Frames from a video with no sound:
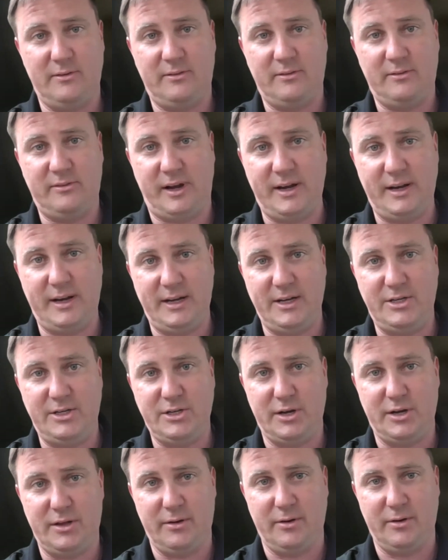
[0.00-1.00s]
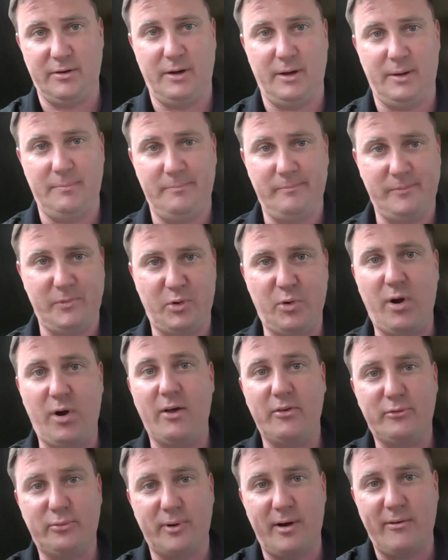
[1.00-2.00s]
cite each other, or
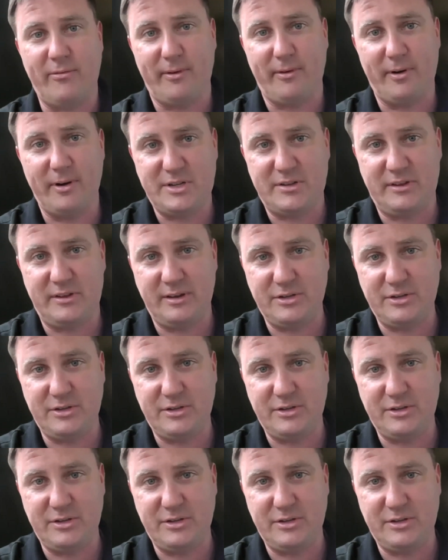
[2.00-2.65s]
cross-reference